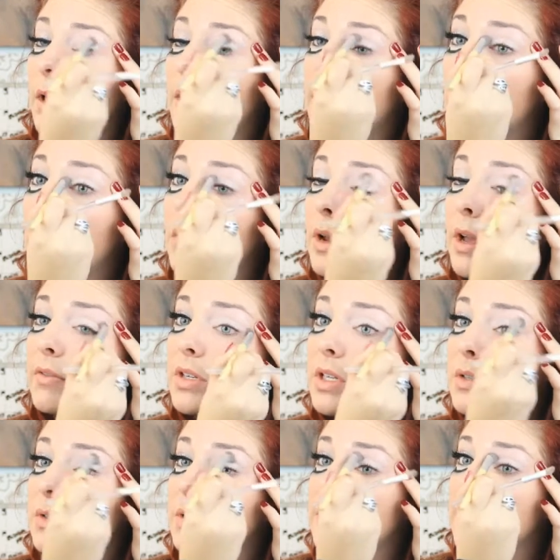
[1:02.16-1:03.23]
You don't have to
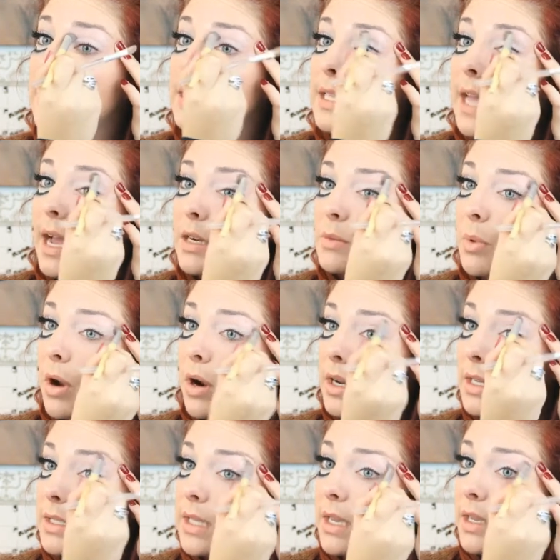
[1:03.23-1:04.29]
use the exact
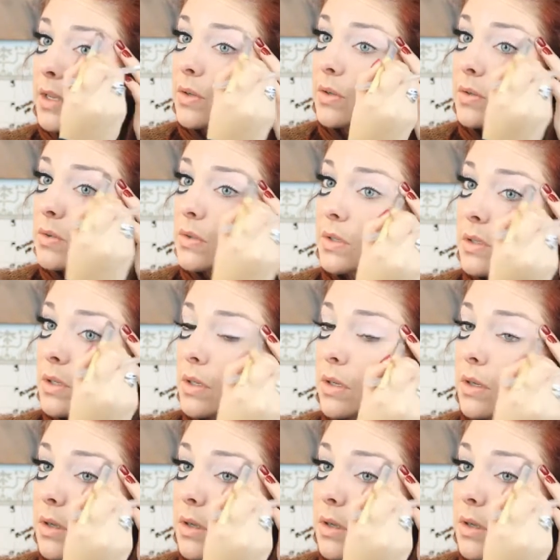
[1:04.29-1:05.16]
products I used.